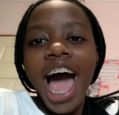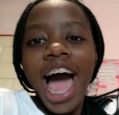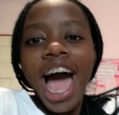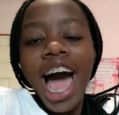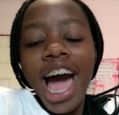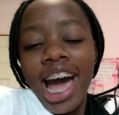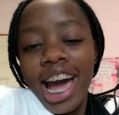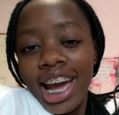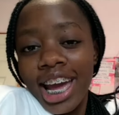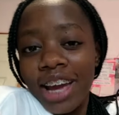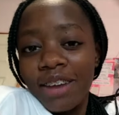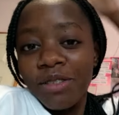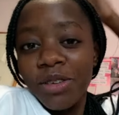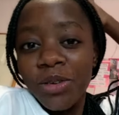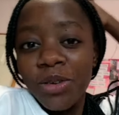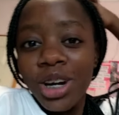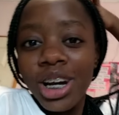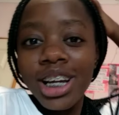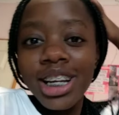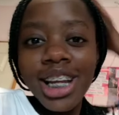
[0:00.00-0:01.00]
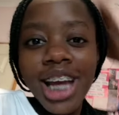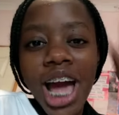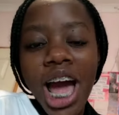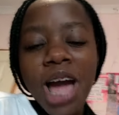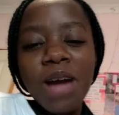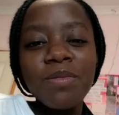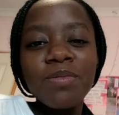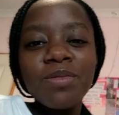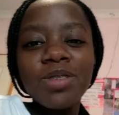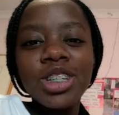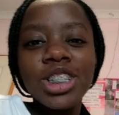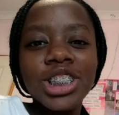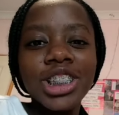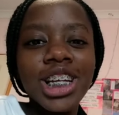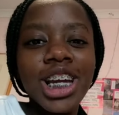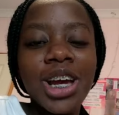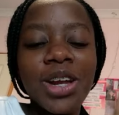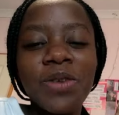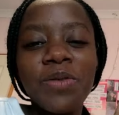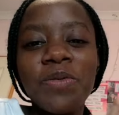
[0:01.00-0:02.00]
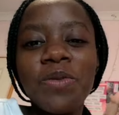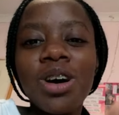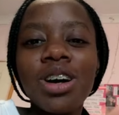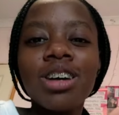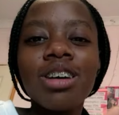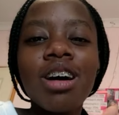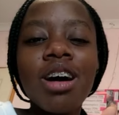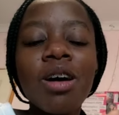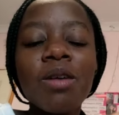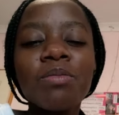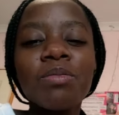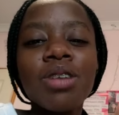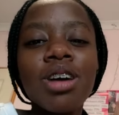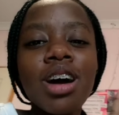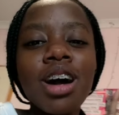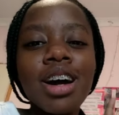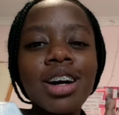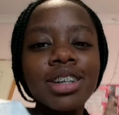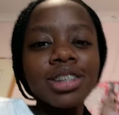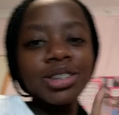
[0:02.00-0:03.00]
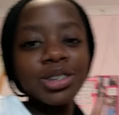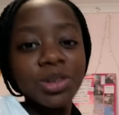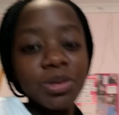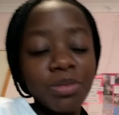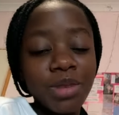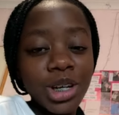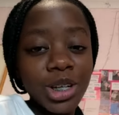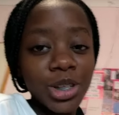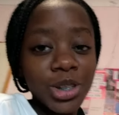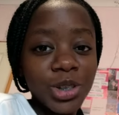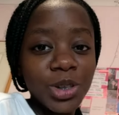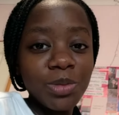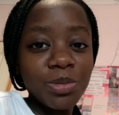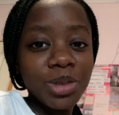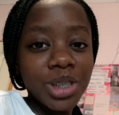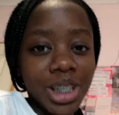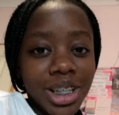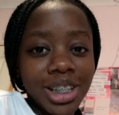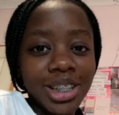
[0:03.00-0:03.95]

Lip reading: Hi everyone, I'm Ushi and welcome to my YouTube